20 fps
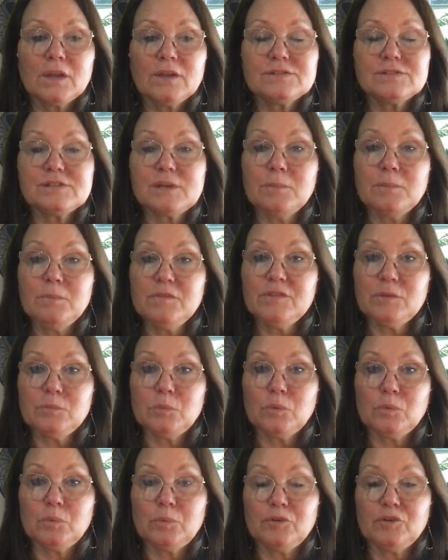some of them
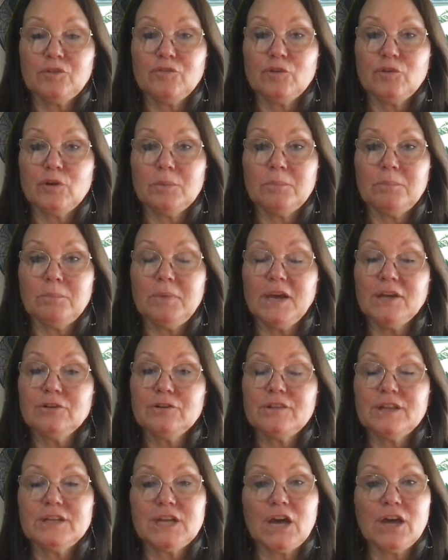will perform
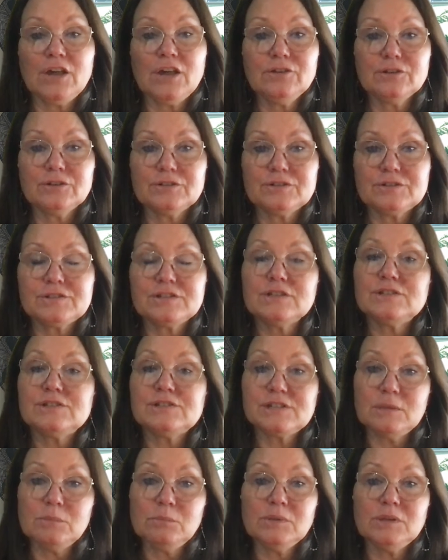better than others
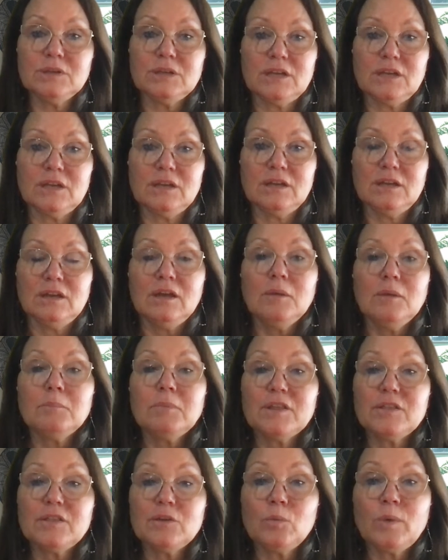simply
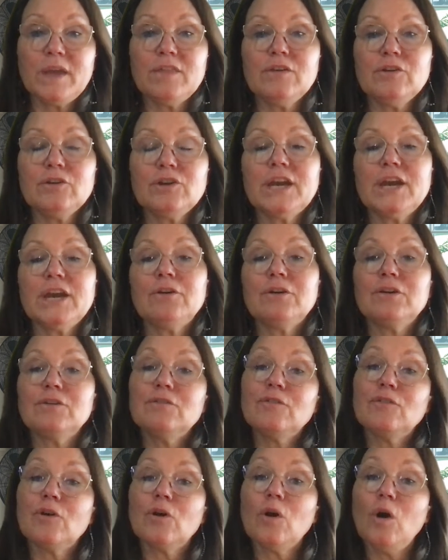by the way they're caring
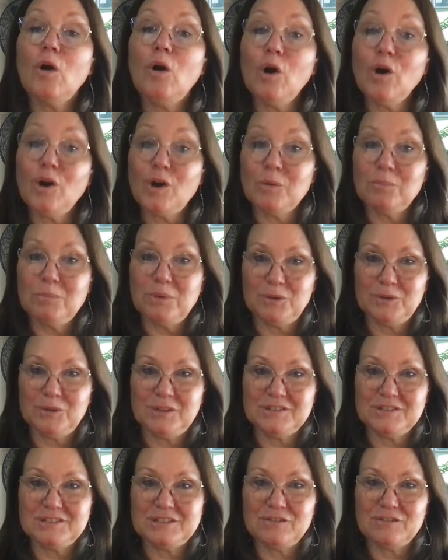for all
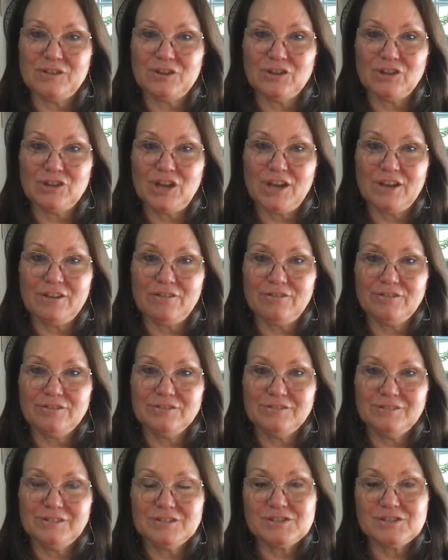components of their life.
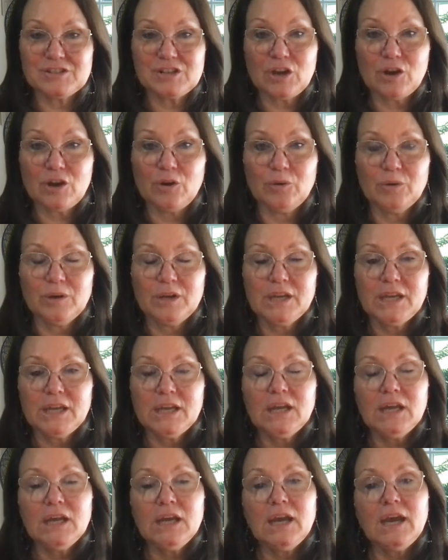So,
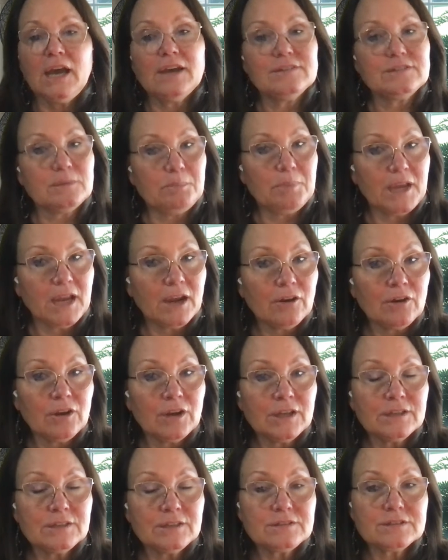as a
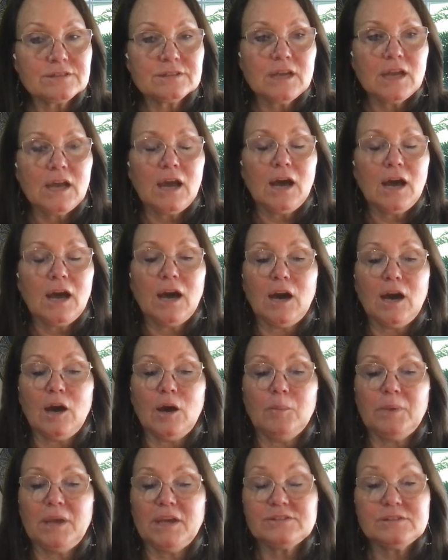parent,
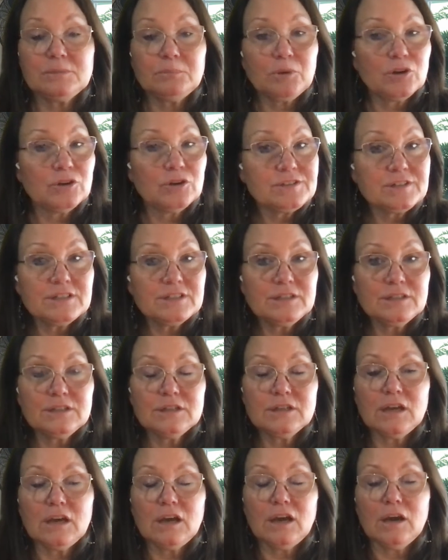as a
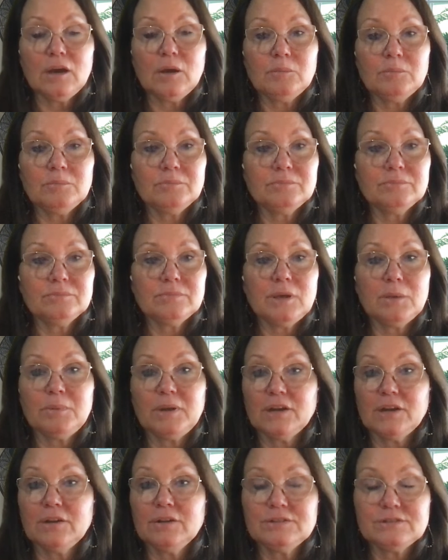person, a
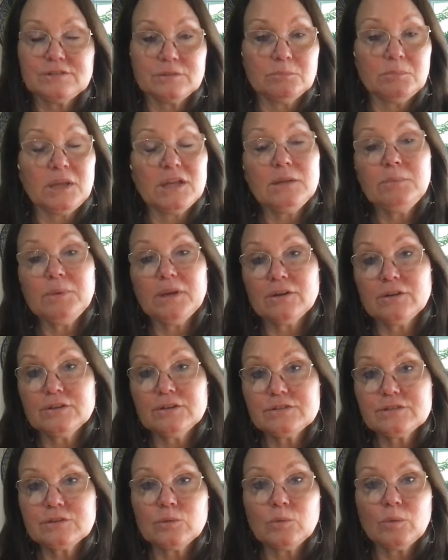parent, so many
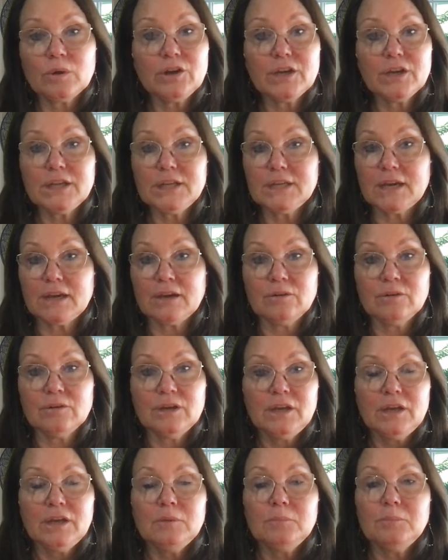parents are working now,
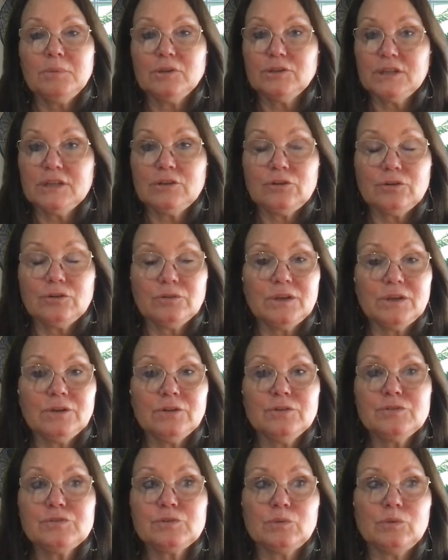building
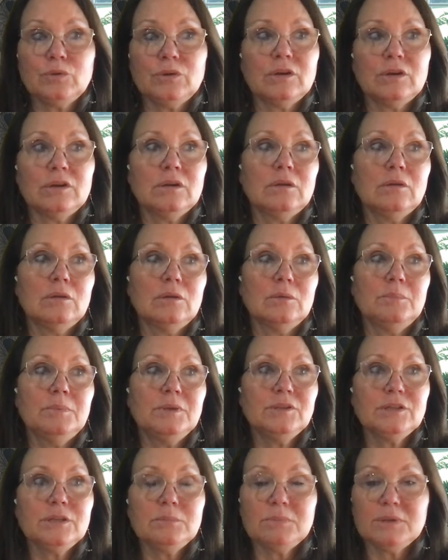careers or
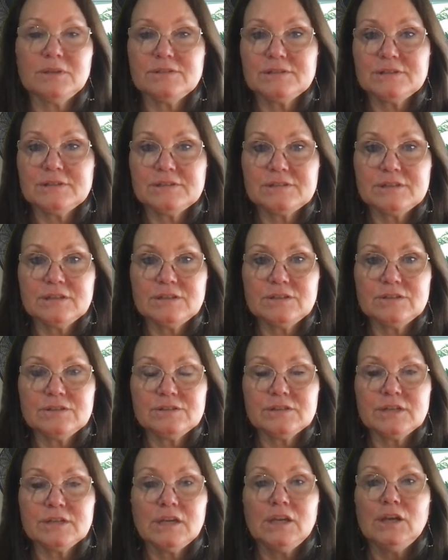building
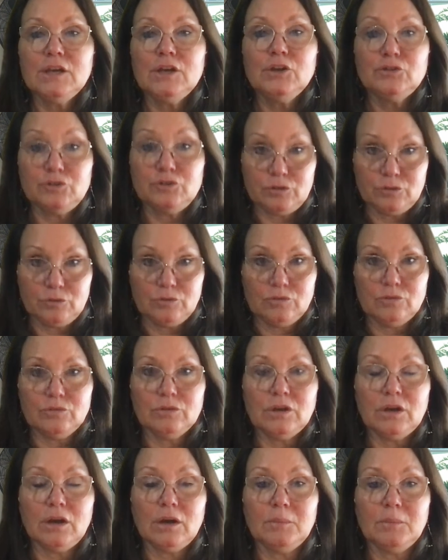businesses. to
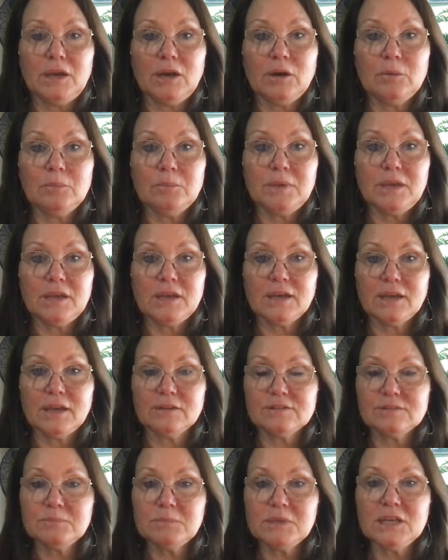help make
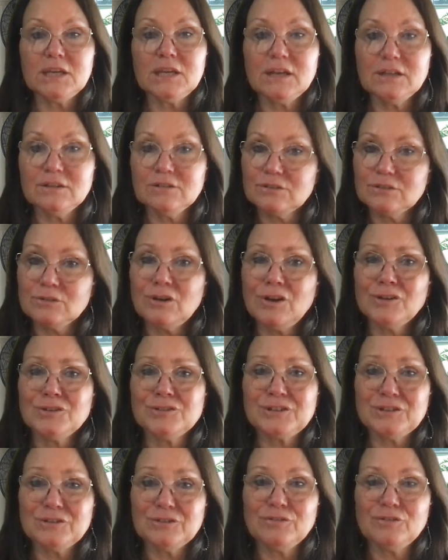ends meet and to
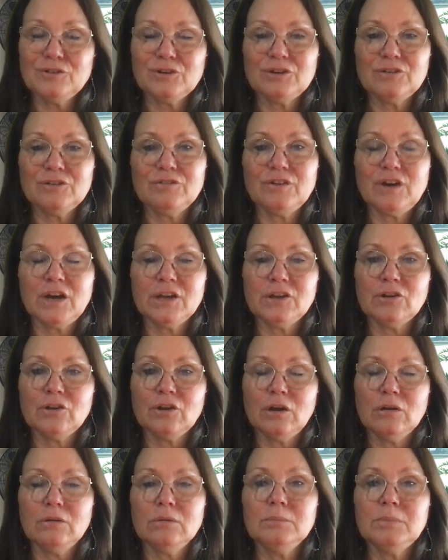also fortify
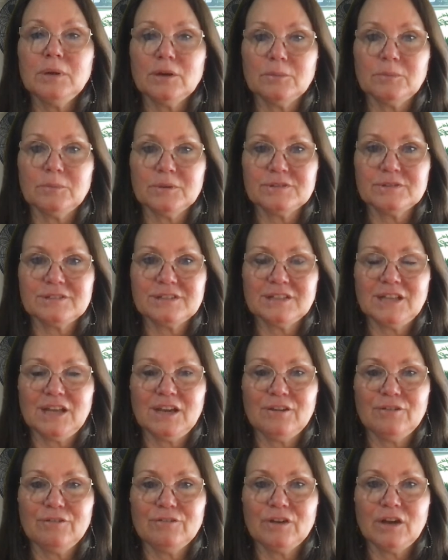your own purpose in
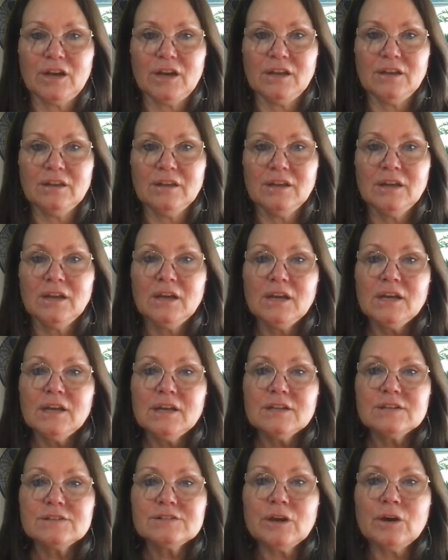life, right?
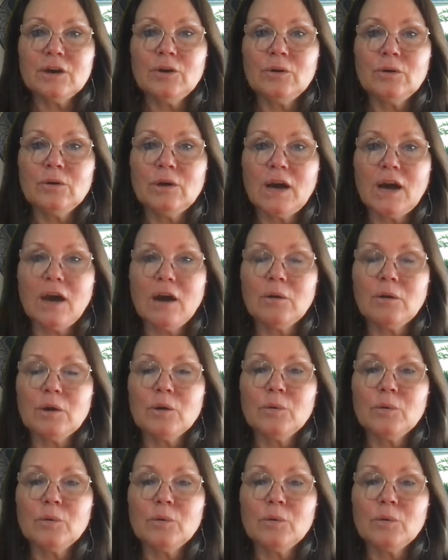So, how